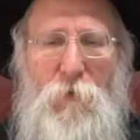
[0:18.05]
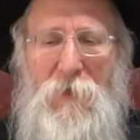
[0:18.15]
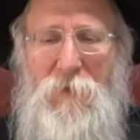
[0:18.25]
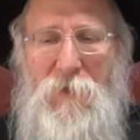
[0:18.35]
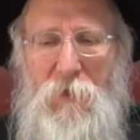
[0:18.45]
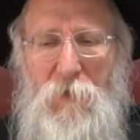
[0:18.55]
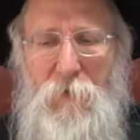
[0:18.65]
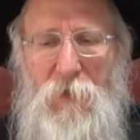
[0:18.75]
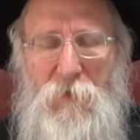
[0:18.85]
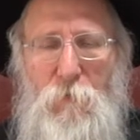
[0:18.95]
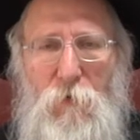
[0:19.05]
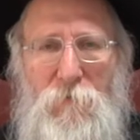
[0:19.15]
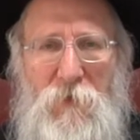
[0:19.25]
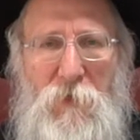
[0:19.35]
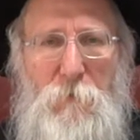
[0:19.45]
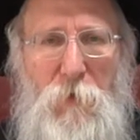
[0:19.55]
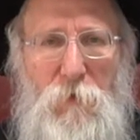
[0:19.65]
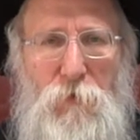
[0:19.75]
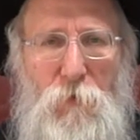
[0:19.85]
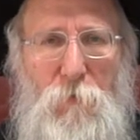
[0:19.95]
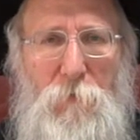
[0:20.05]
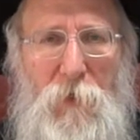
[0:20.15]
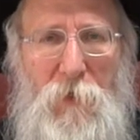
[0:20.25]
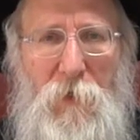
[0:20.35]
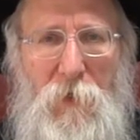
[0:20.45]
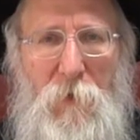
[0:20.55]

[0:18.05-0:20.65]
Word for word: Blessed here is more of a spiritual meaning.